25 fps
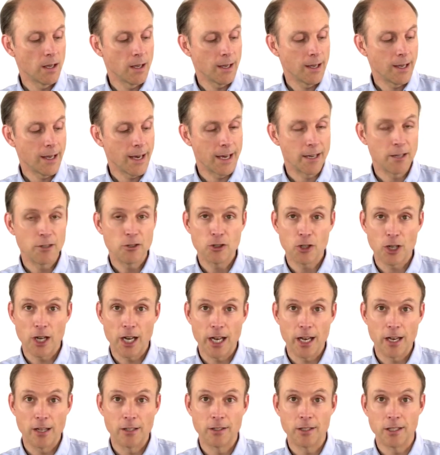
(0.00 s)
had a
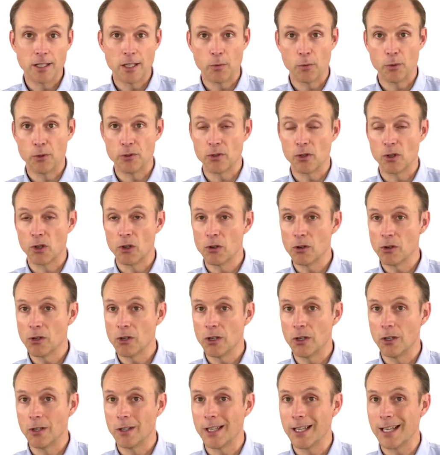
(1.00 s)
child, it was a
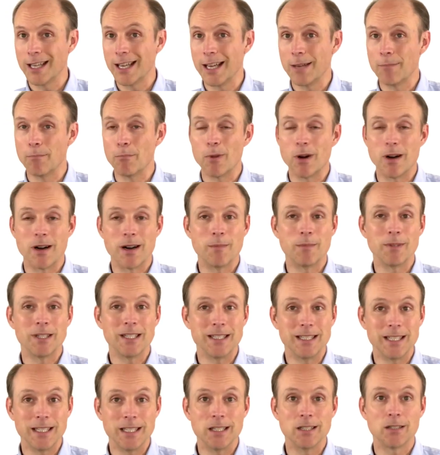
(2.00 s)
girl, and mom
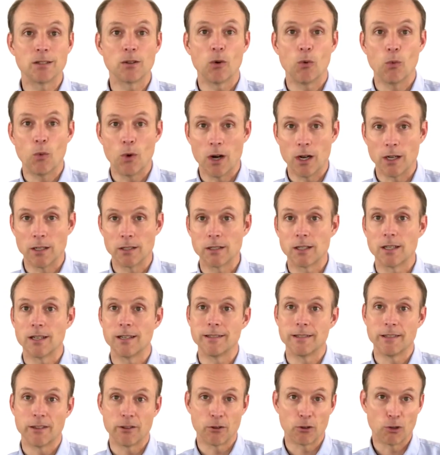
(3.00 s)
didn't want
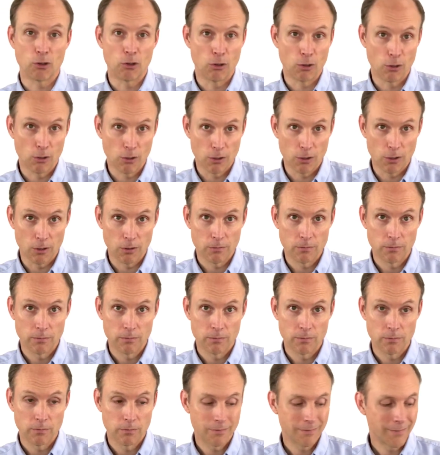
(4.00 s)
another girl.
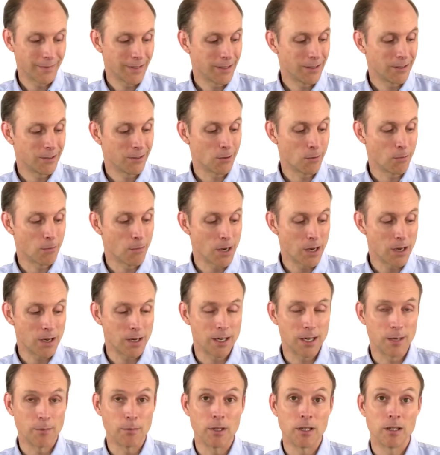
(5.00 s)
So
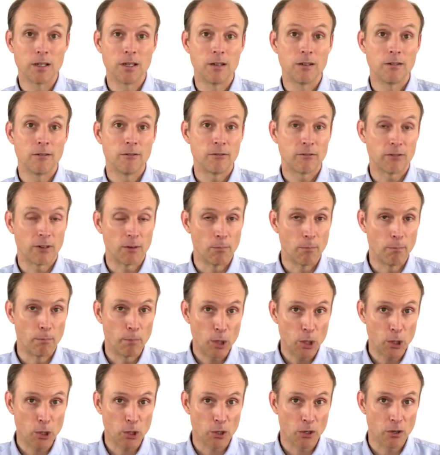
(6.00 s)
mom, from
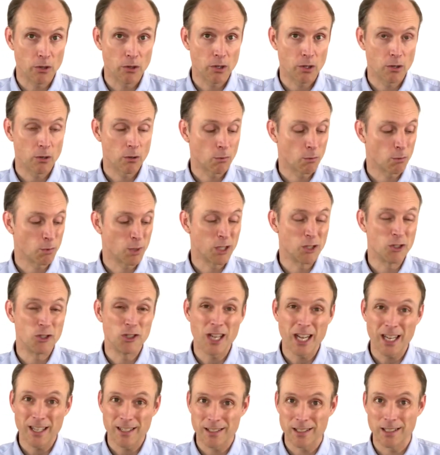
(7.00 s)
birth,
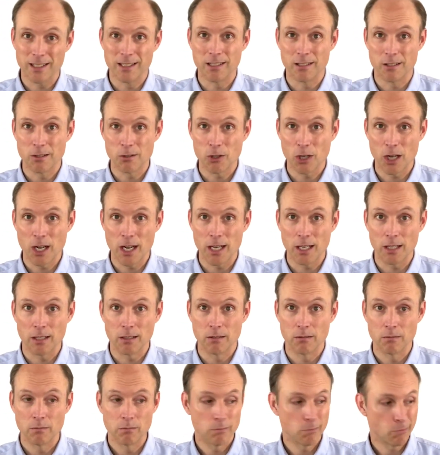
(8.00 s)
rejected this child.
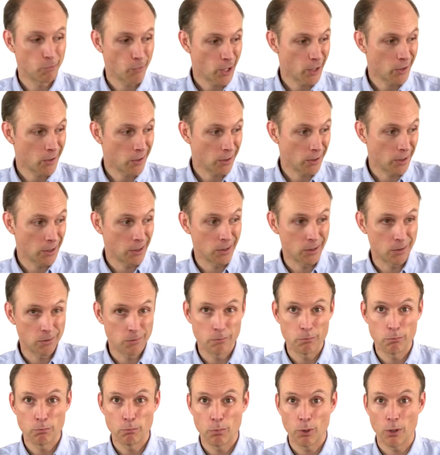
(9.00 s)
Basically just
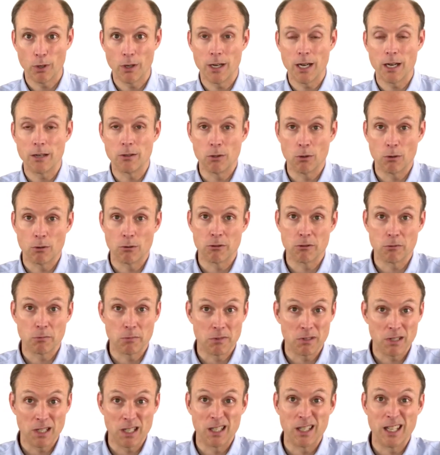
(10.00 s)
put it outdoors and
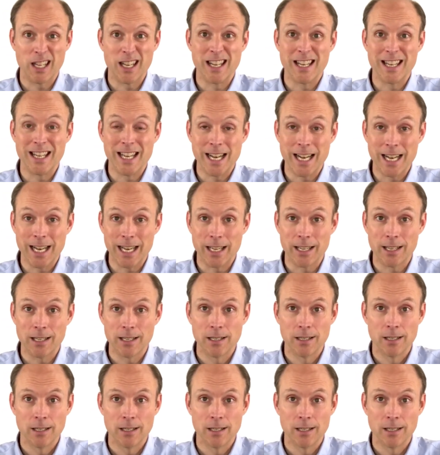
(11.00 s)
was going to let it die.